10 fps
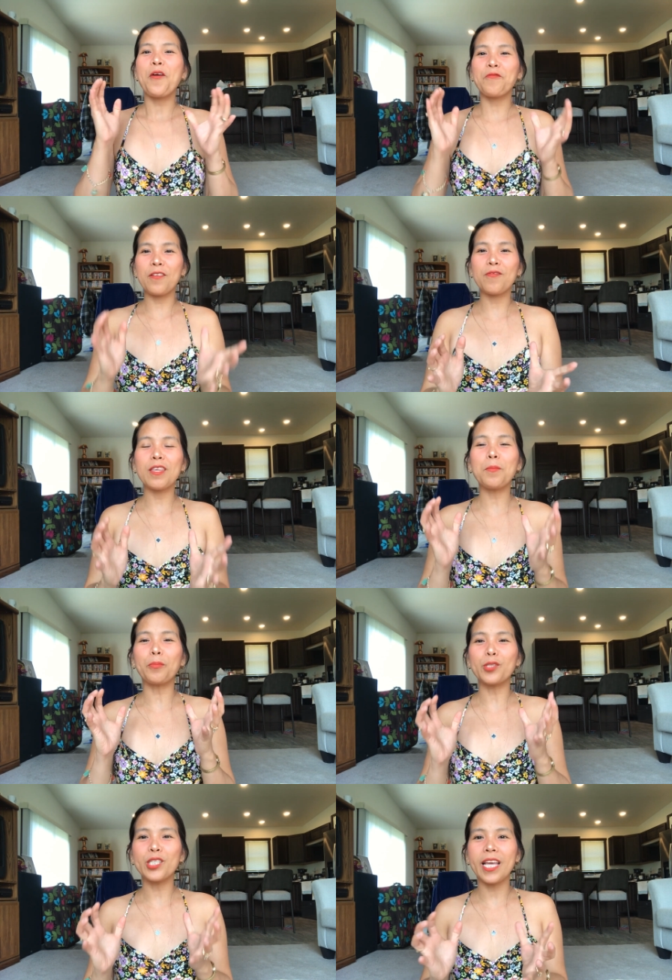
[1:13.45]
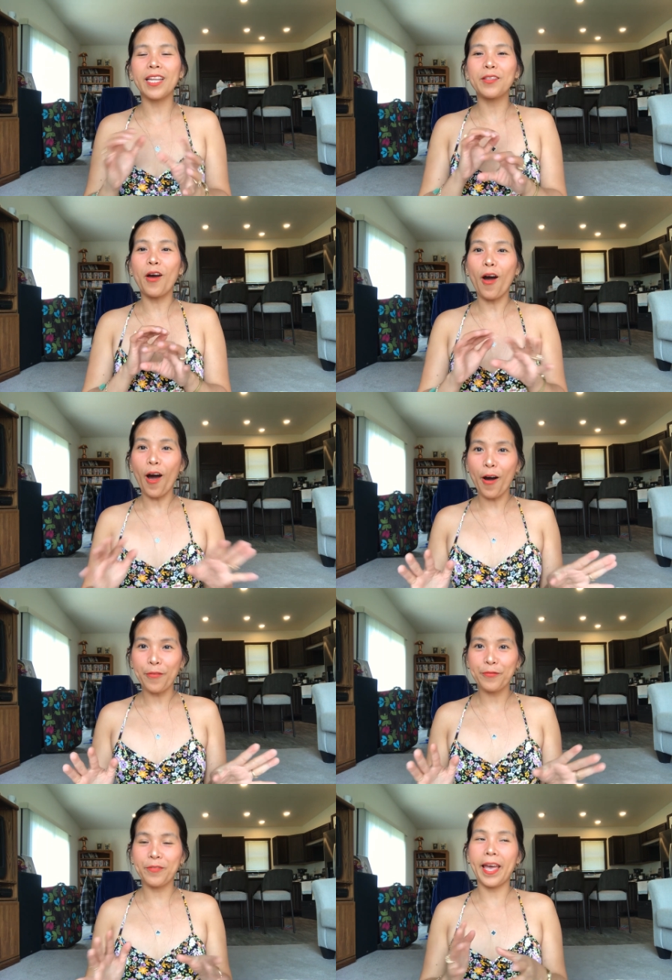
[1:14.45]
fifty percent
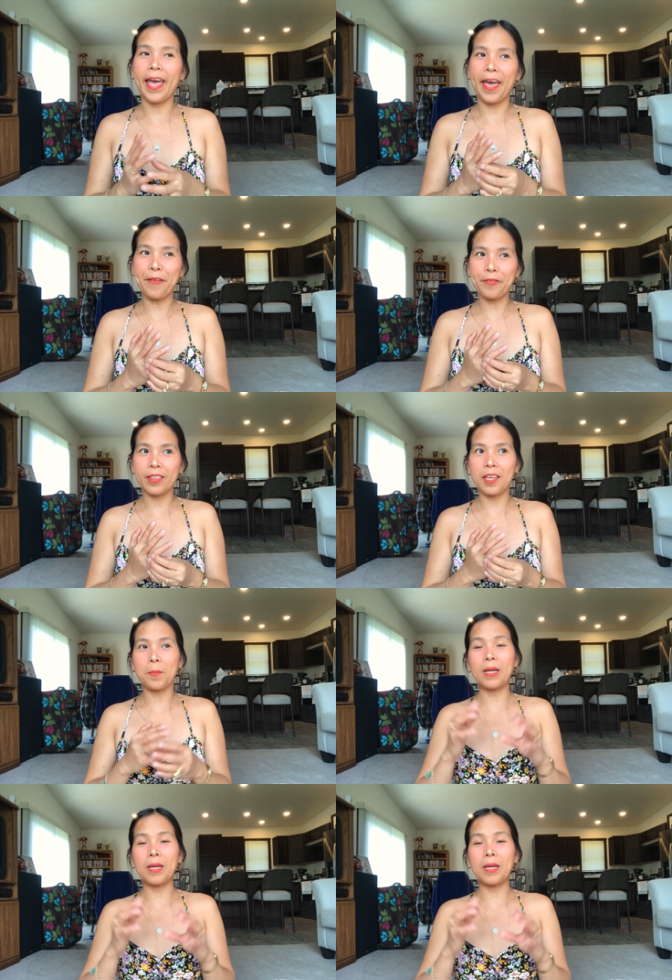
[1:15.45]
off everything.